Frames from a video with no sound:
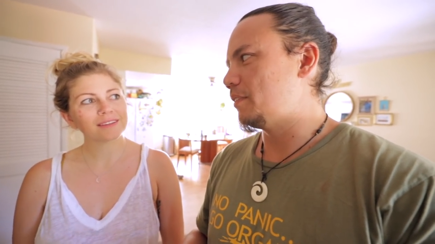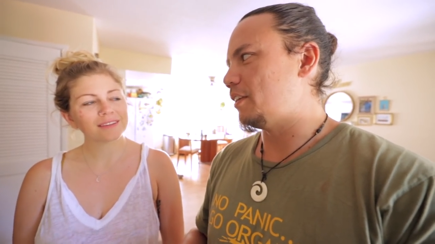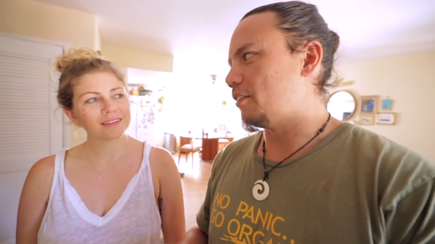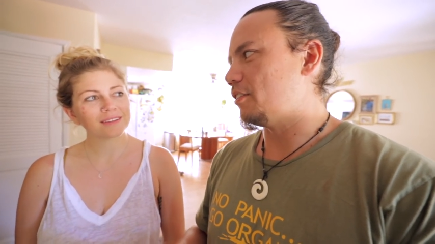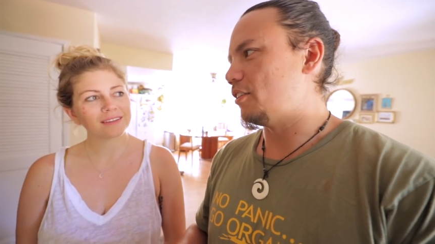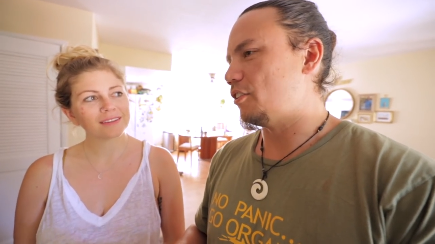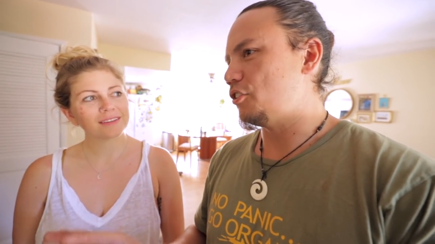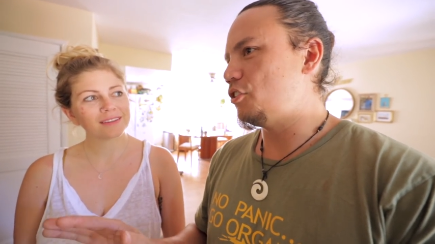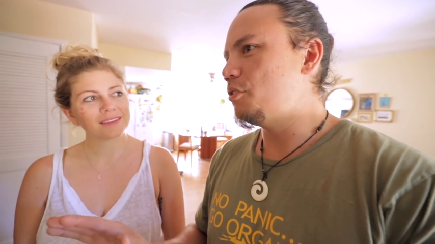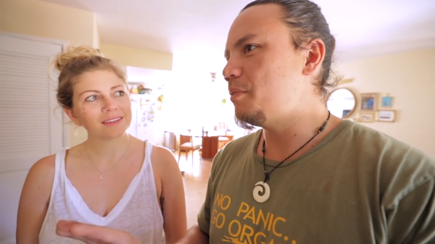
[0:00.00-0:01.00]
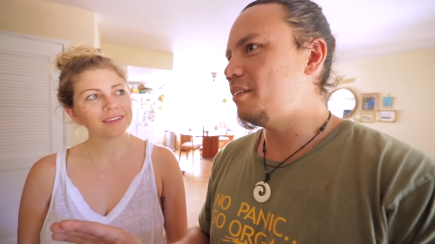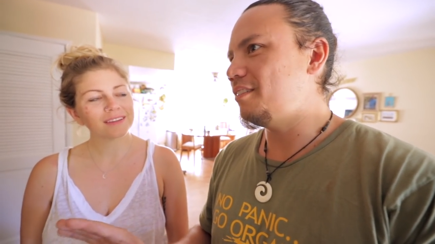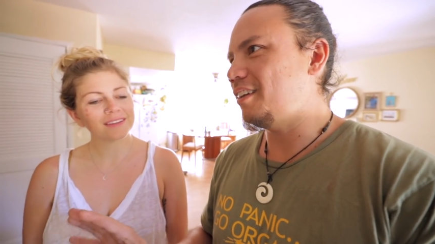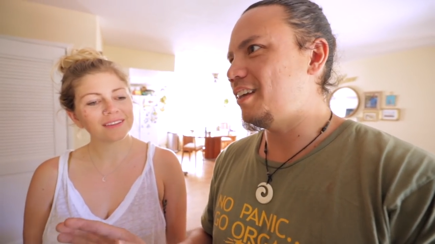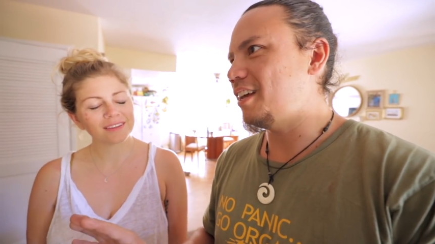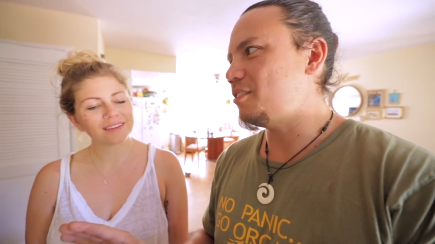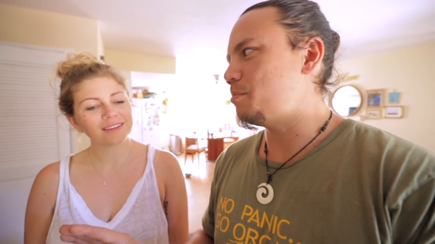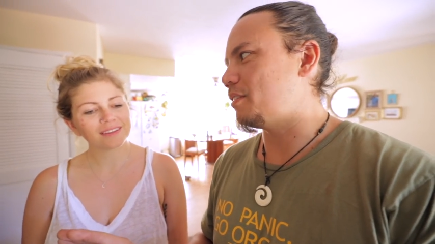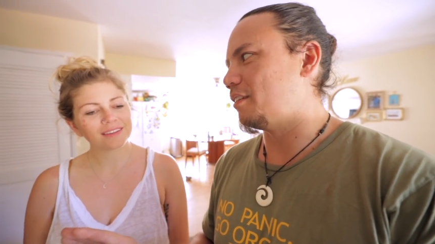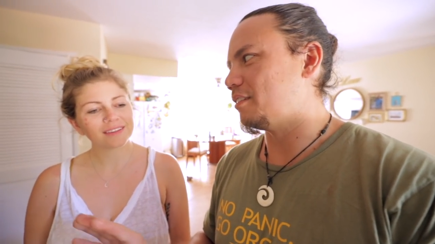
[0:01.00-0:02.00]
Speaker 1: you know they're, they're human i guess mm-hmm.
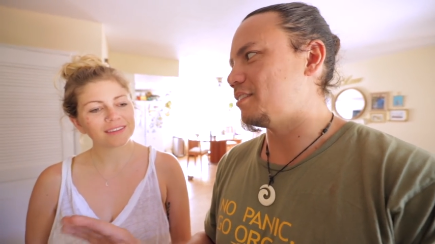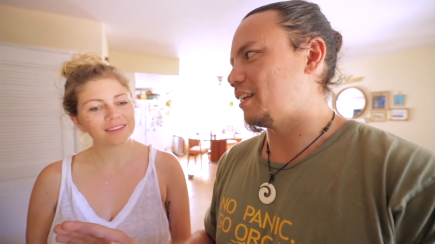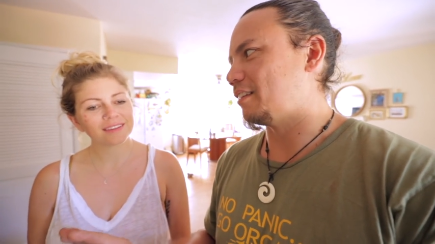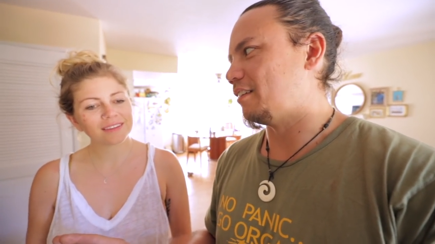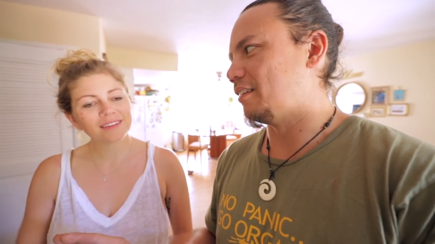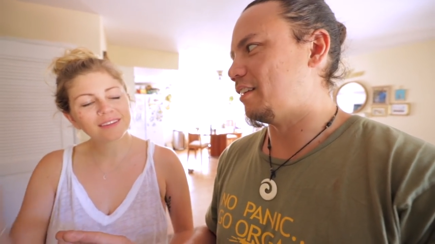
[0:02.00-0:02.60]
but they're it's like they're,